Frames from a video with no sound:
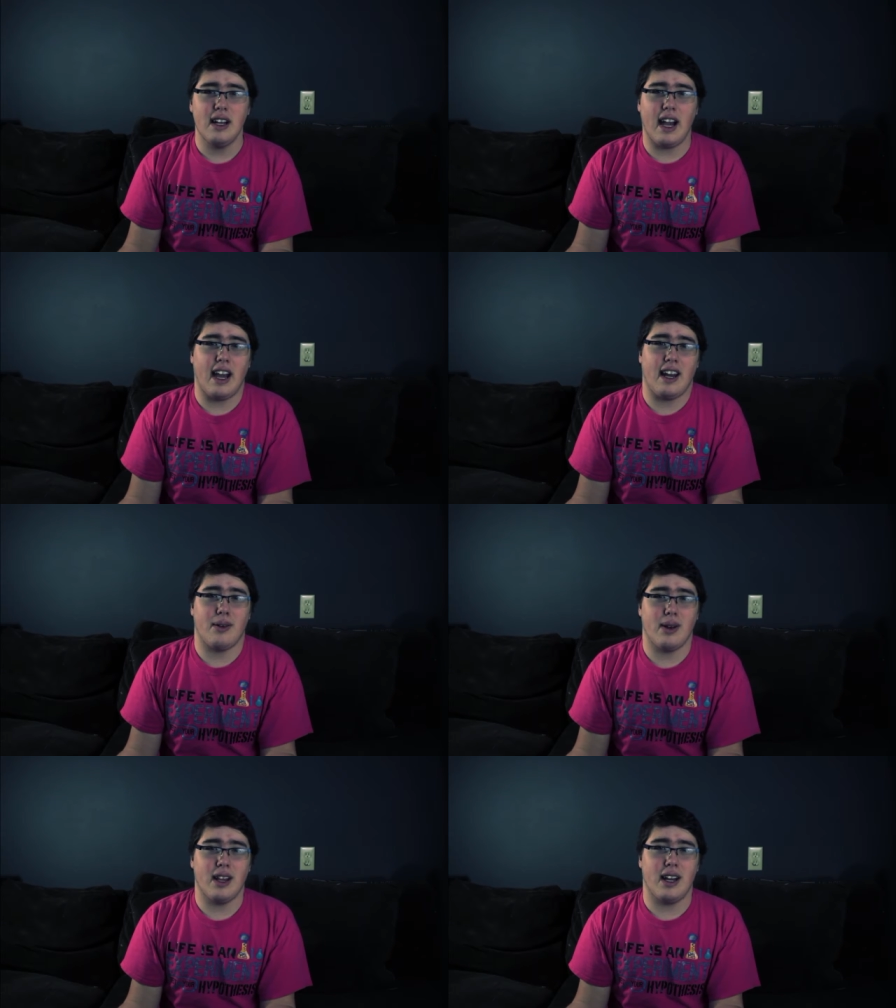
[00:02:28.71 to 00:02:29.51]
and I
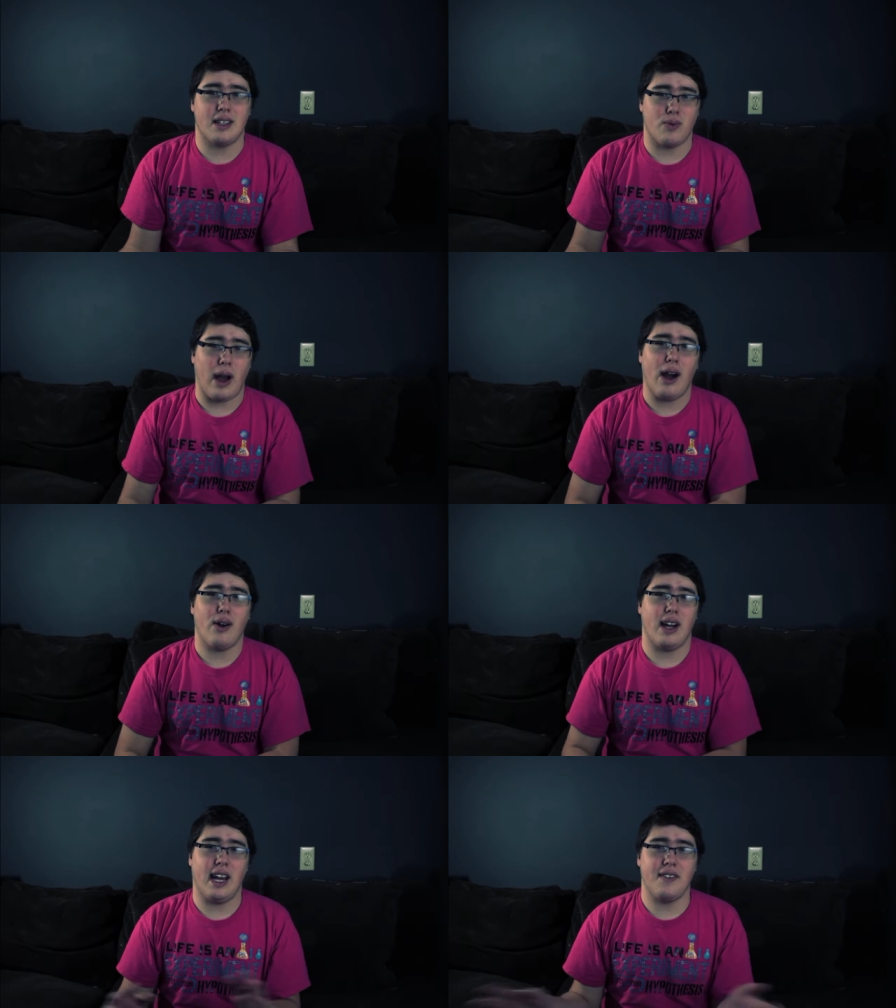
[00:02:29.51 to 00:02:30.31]
realized,
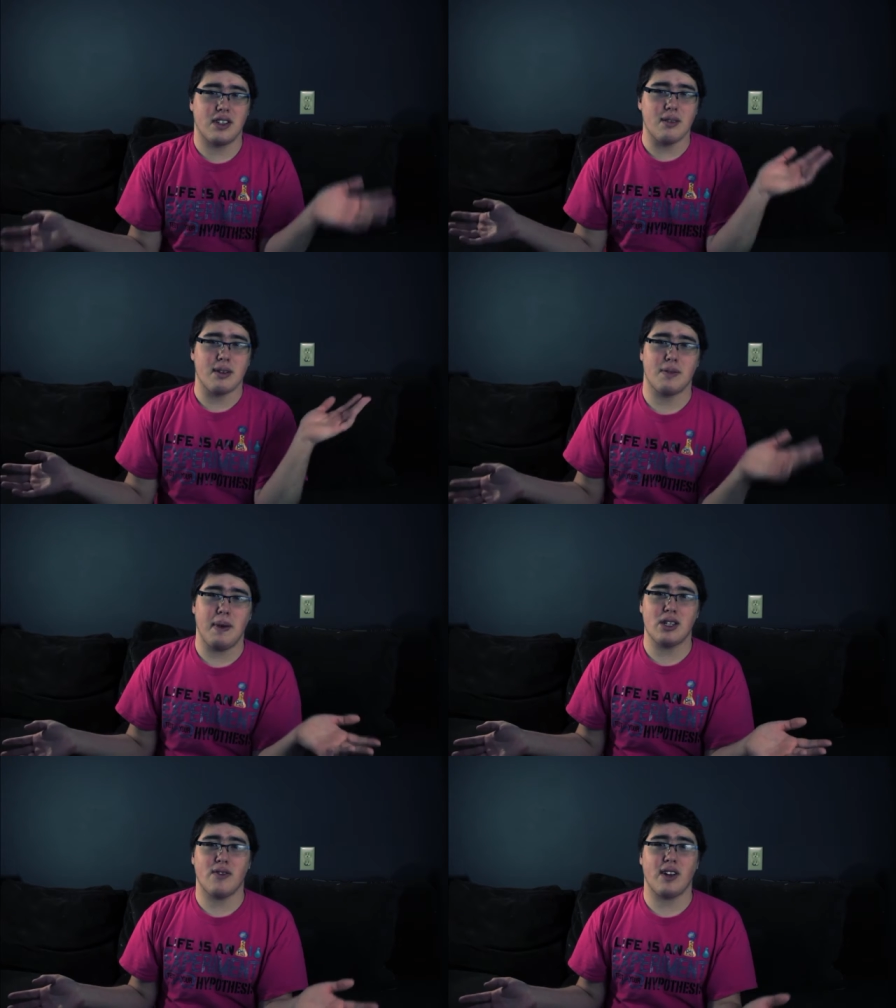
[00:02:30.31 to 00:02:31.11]
wow, I have so much
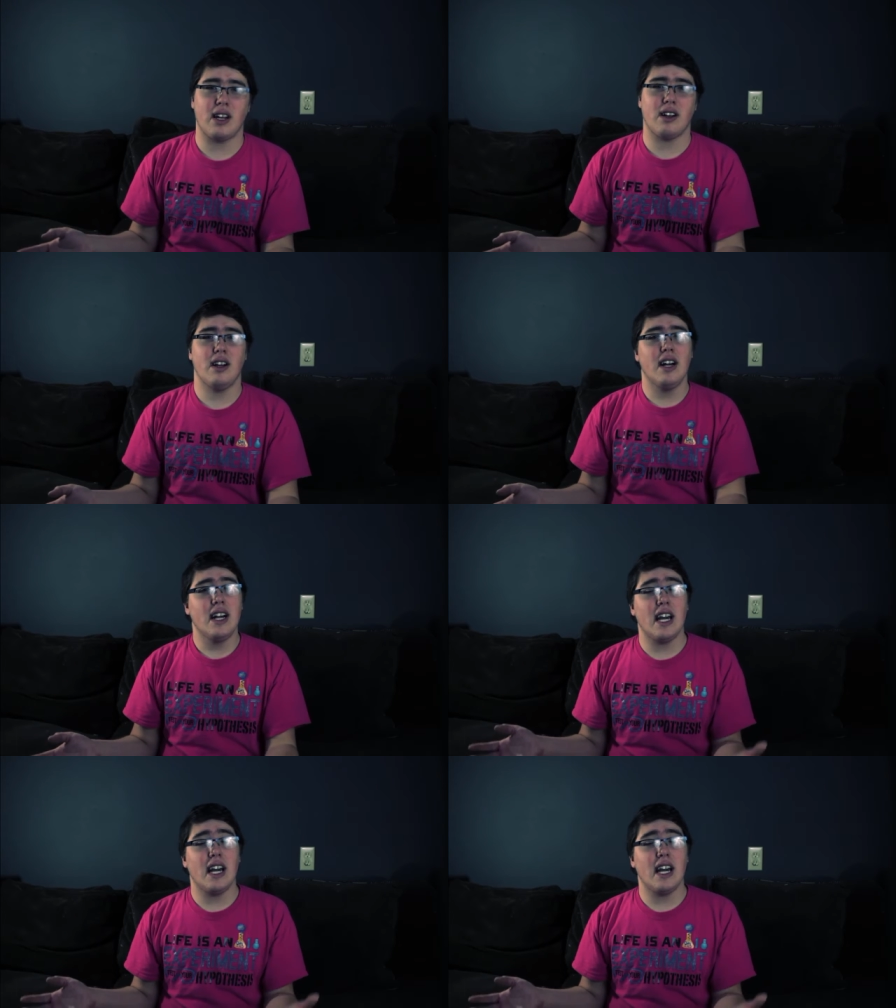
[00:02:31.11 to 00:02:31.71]
space over here,